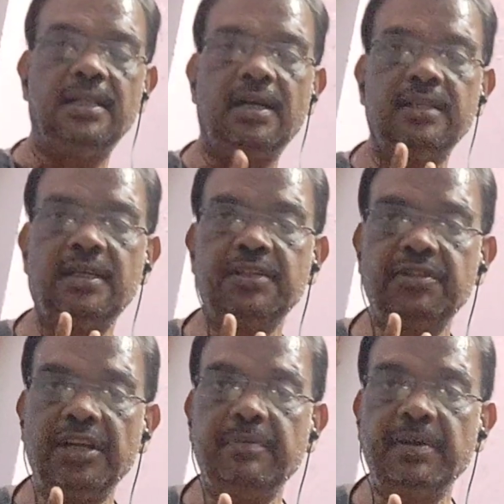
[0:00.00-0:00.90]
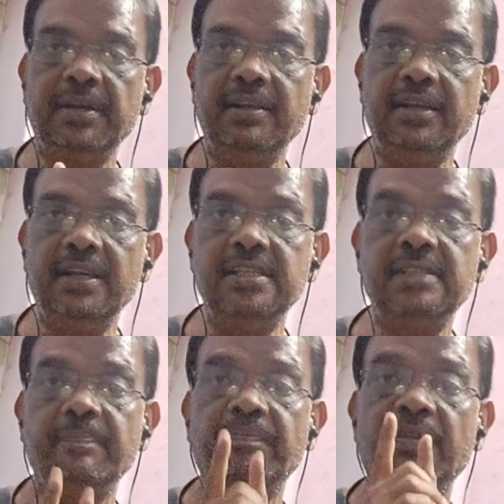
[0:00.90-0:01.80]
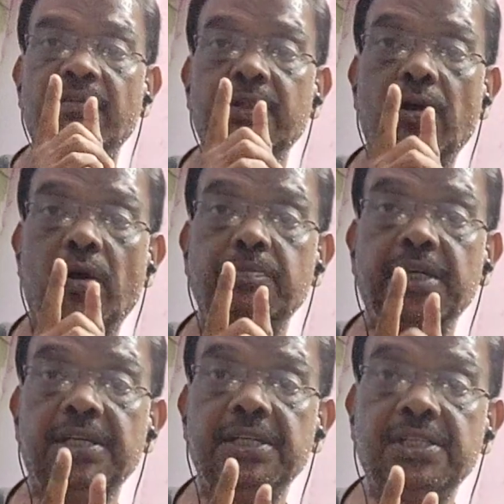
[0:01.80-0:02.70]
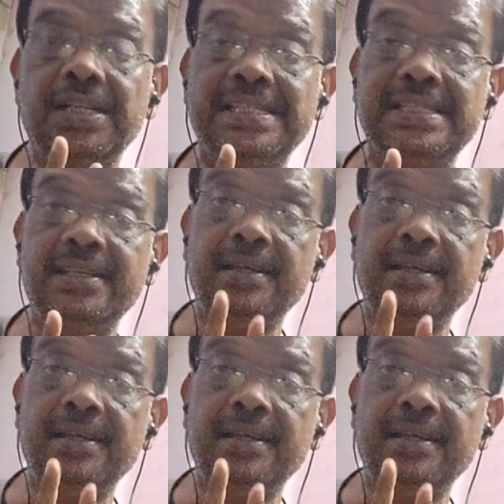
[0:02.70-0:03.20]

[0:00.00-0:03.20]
The other statement is when the object distance